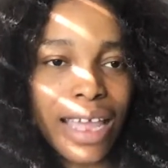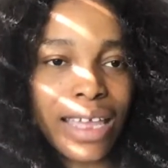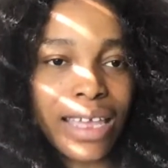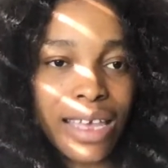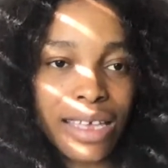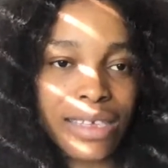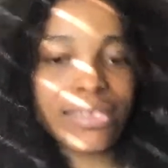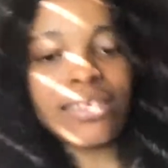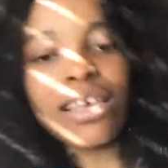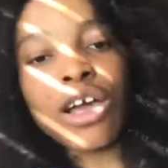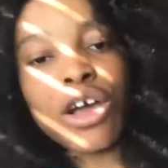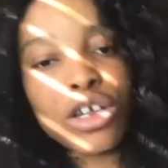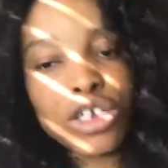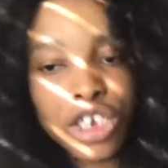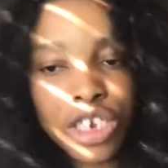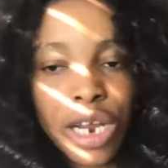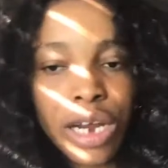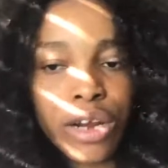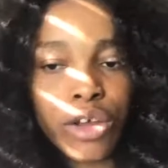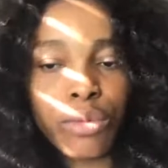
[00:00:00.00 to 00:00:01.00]
a second
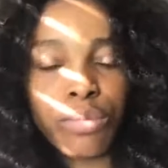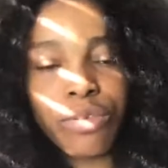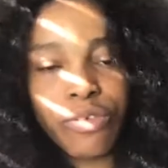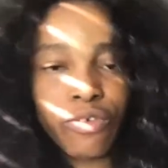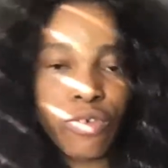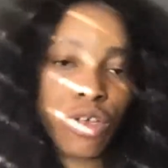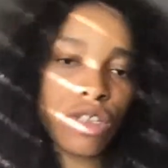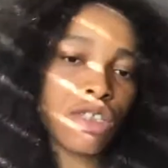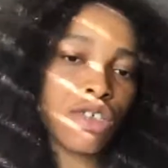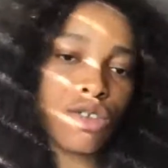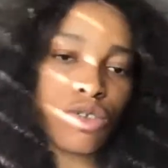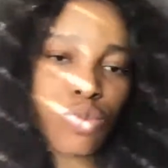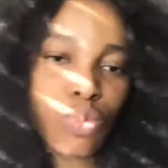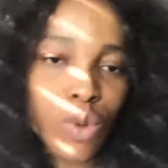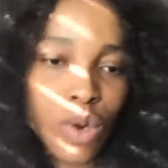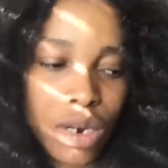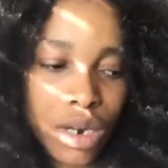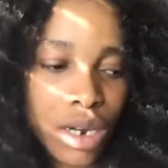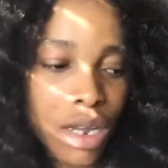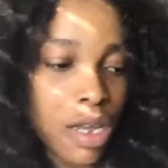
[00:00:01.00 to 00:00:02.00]
channel before this
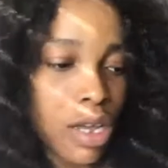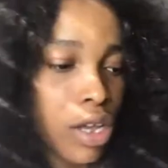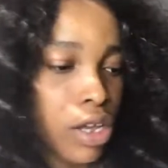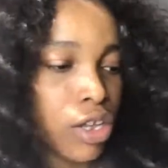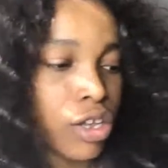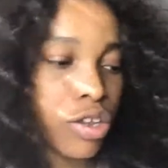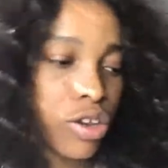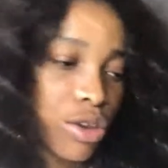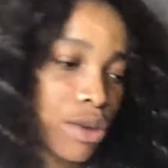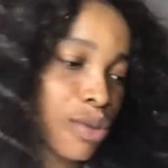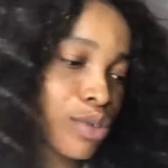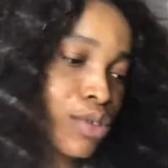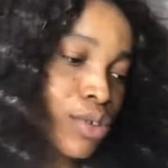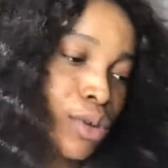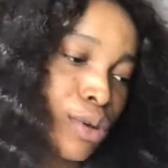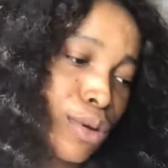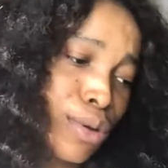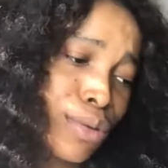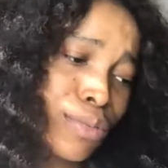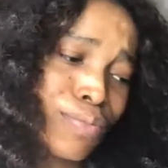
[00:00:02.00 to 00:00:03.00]
one,
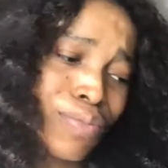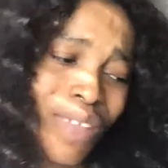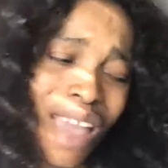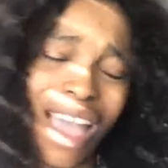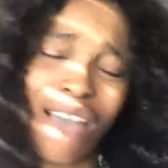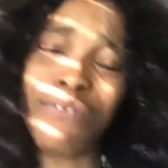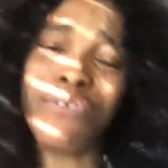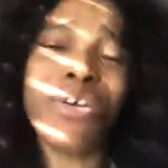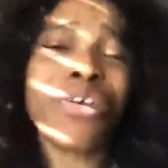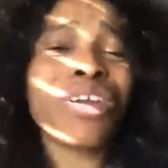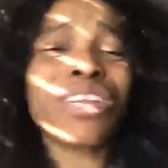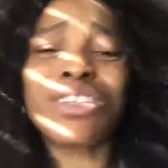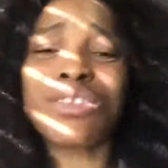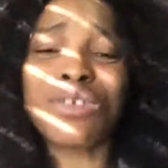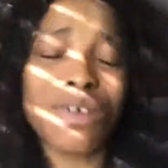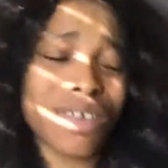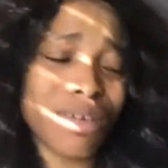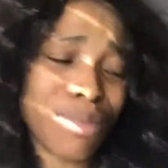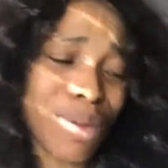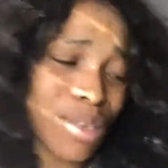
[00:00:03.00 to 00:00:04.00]
so I've already
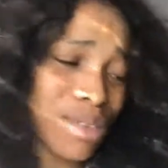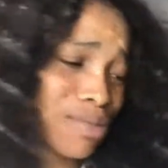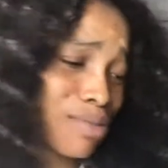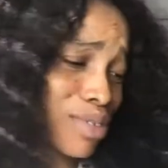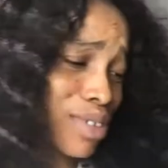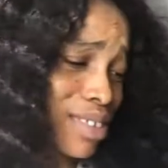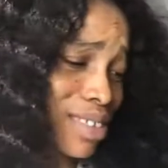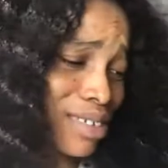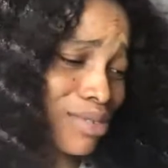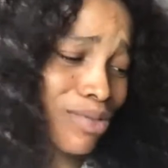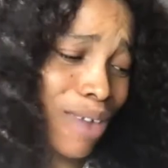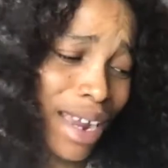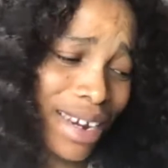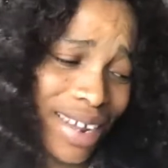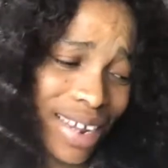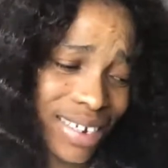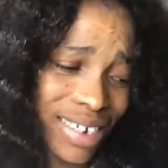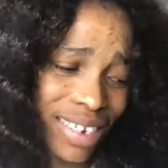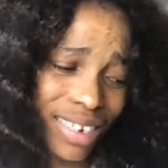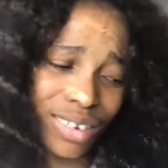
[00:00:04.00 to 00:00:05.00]
talked about the reason why
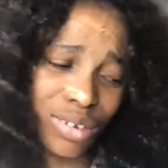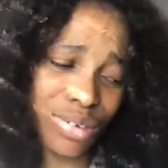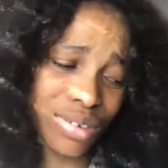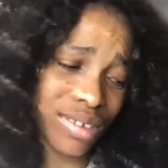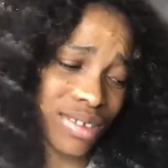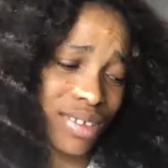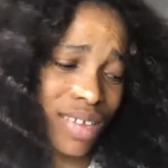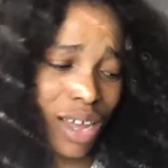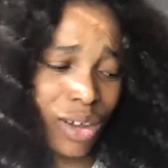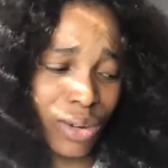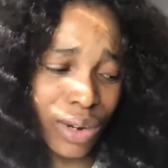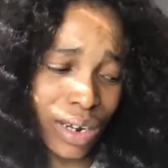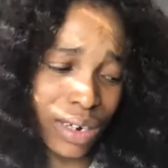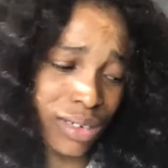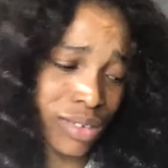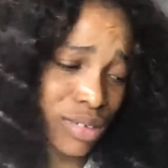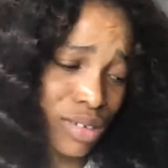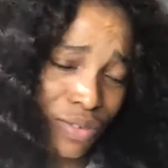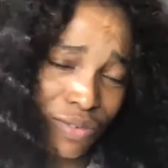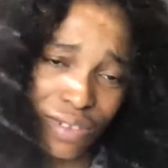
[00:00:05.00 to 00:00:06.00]
that channel is down and
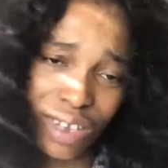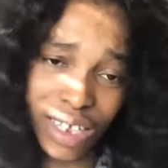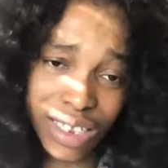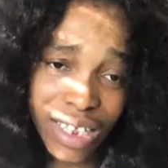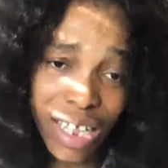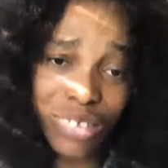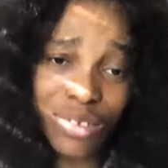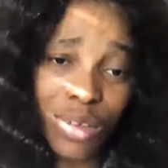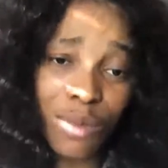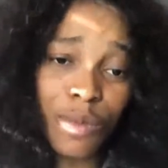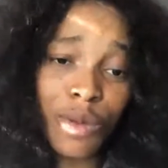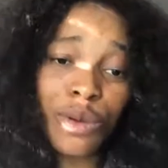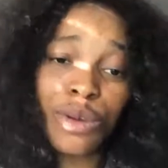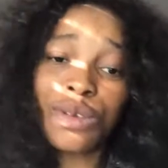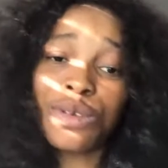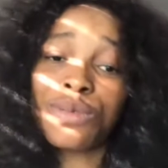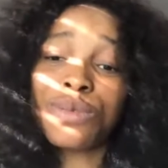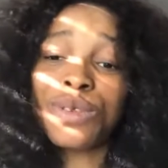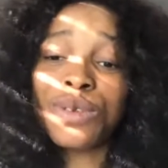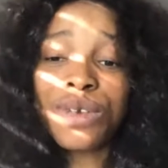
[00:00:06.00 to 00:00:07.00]
stuff like that, so I'm not going
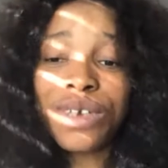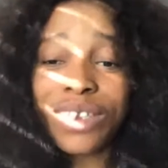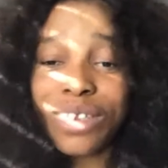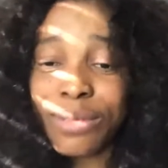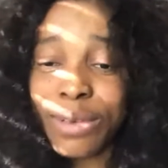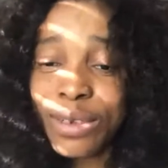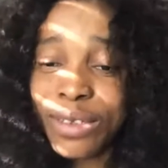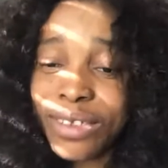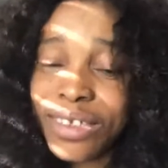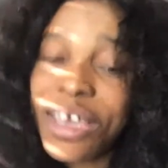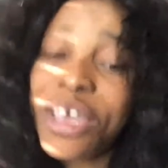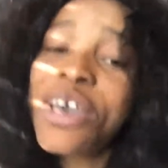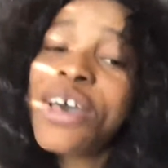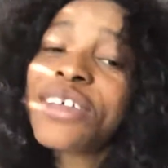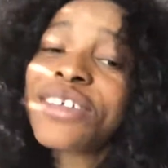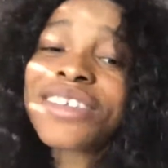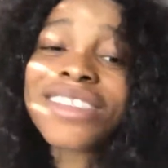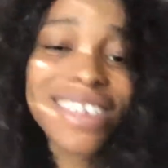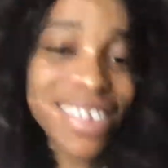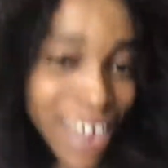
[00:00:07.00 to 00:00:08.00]
to be talking about it.
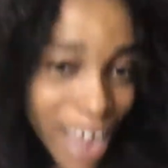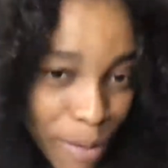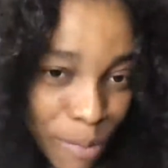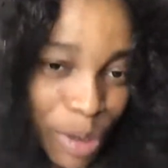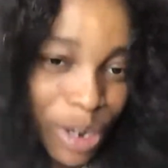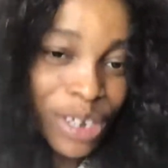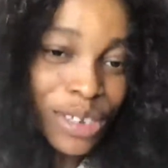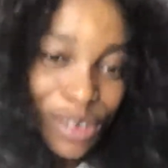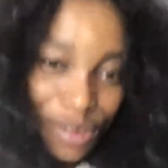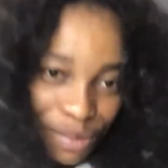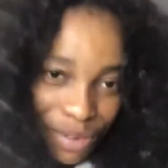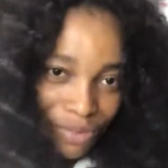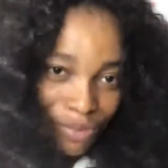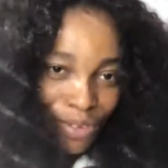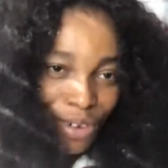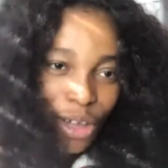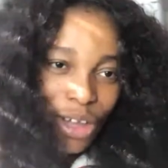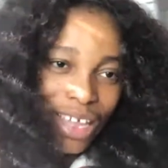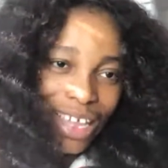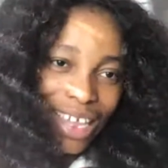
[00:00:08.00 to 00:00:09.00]
So today I'm going to be
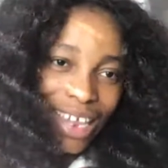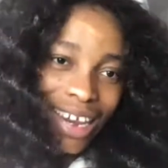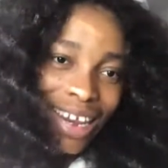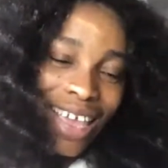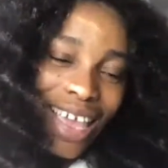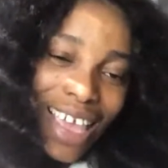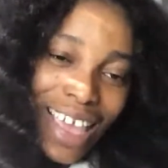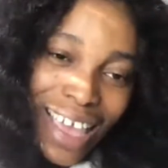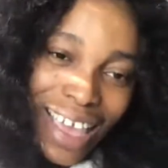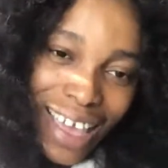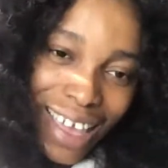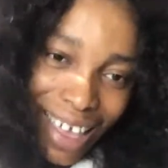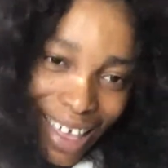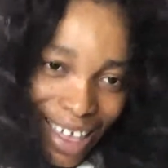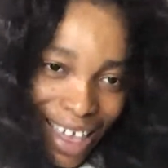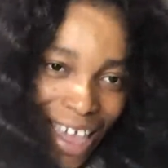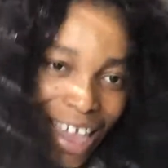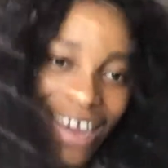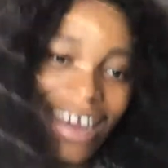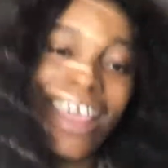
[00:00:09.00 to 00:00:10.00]
vlogging
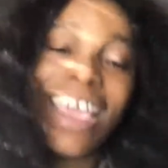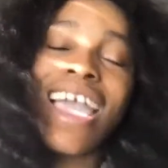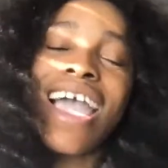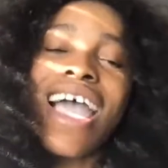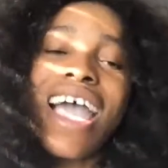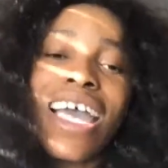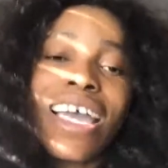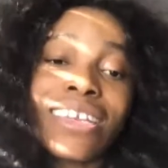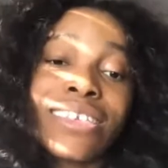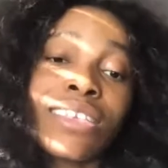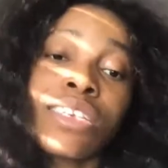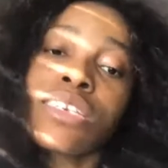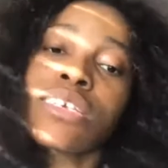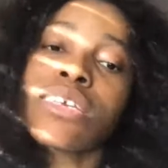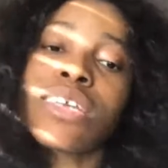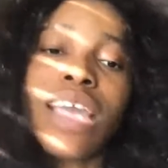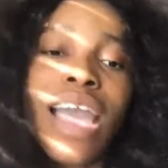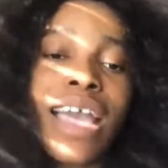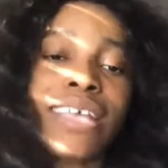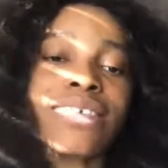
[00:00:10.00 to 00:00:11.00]
again. And
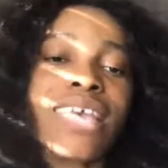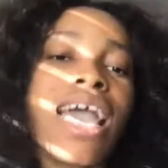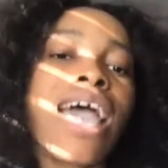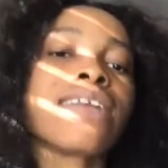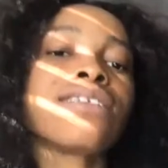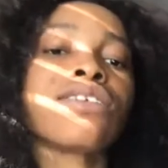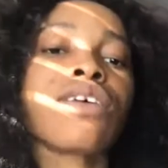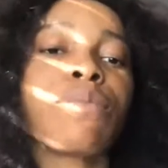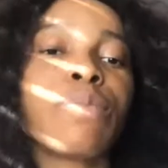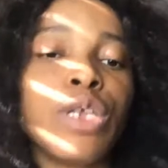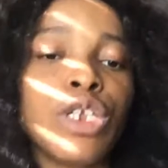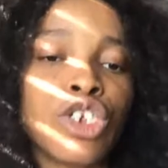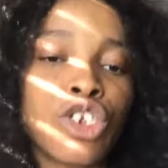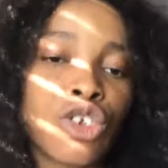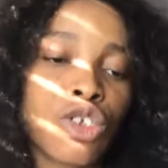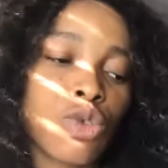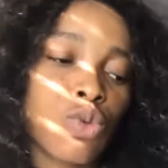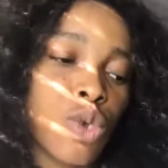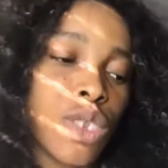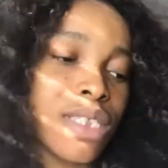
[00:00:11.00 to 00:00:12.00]
guys, I had some
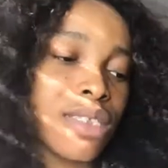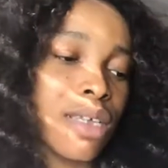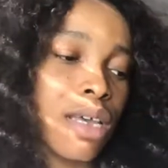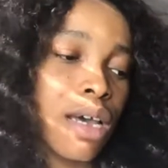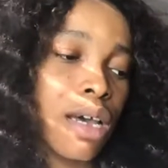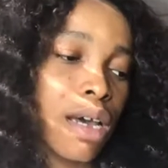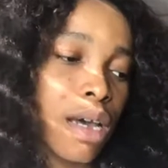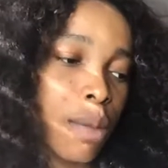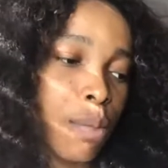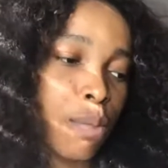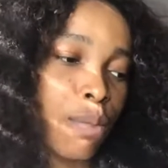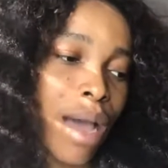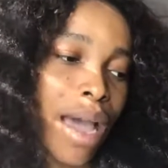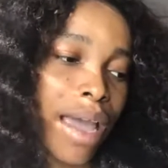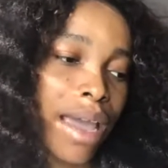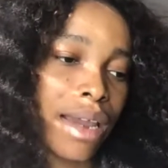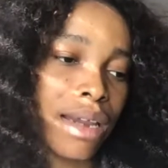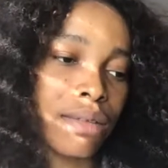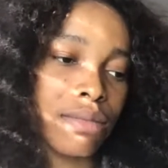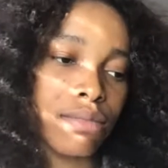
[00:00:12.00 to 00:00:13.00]
issues with
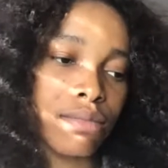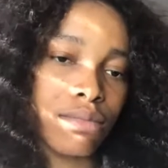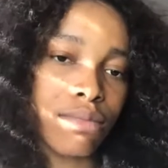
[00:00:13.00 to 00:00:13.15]
my